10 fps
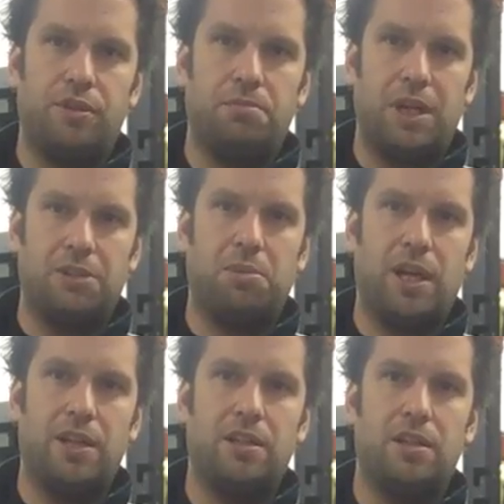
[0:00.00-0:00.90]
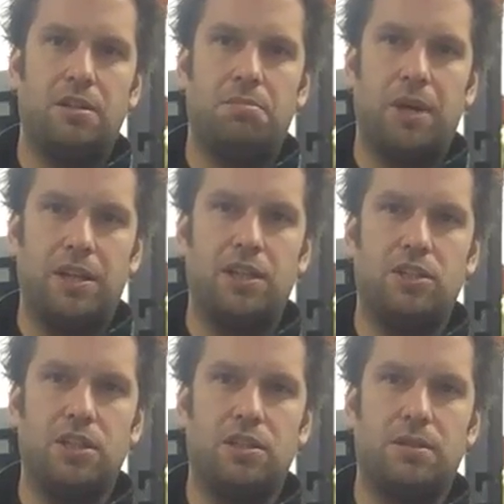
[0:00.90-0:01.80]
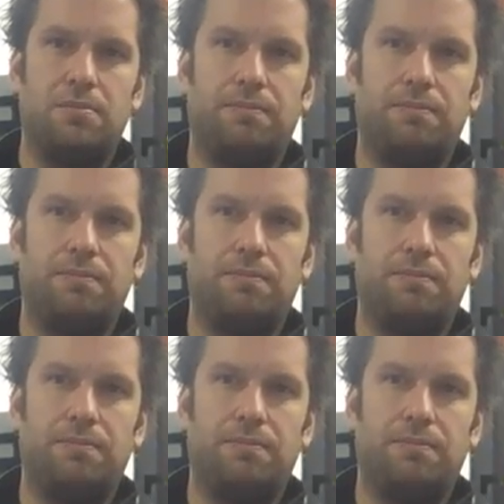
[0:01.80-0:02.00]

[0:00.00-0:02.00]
multiplied by distance.